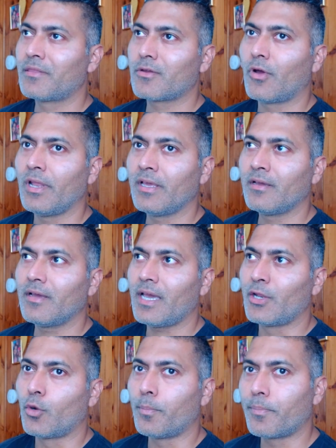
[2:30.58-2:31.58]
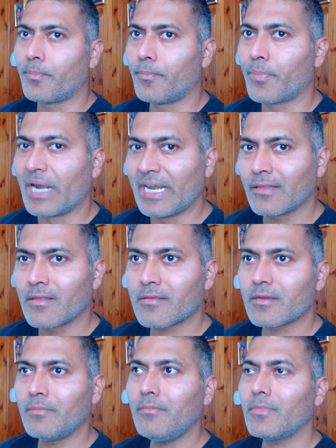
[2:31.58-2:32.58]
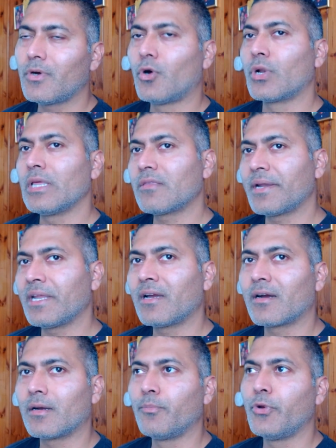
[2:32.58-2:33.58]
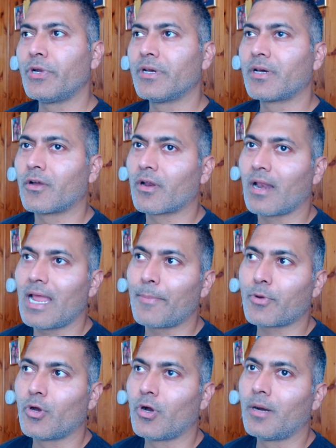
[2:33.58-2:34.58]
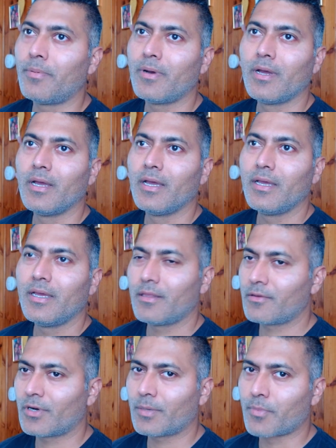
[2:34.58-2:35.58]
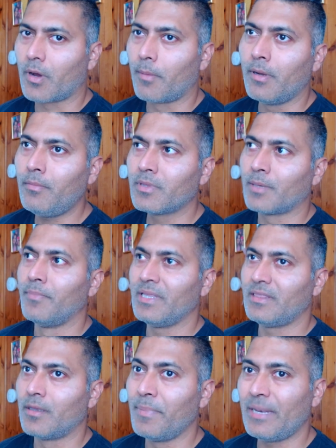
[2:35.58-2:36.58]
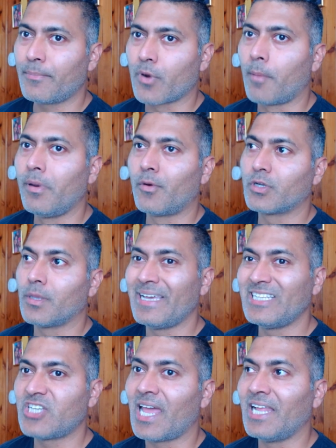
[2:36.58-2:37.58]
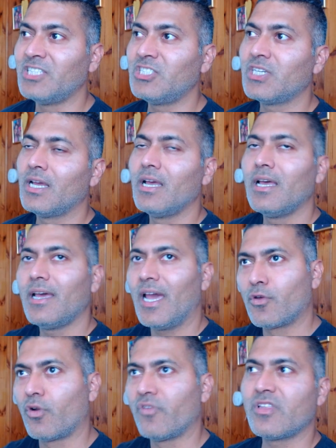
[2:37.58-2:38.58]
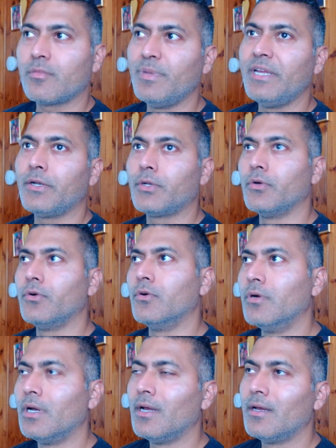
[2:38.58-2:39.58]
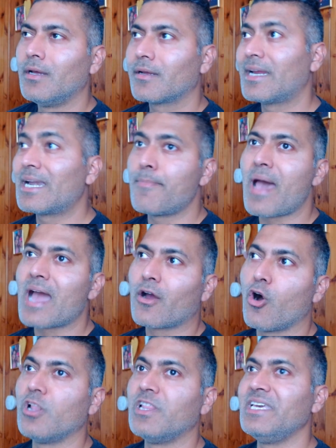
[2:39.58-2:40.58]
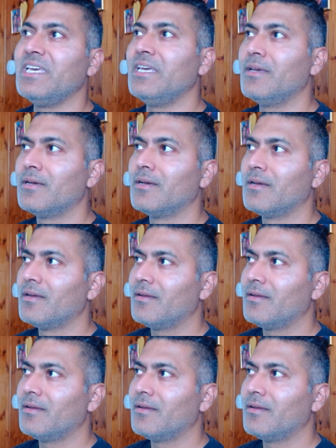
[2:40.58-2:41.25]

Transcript: installing an operating system or resetting a computer or a laptop is not a problem. The main problem or the main challenge has always been to get back all the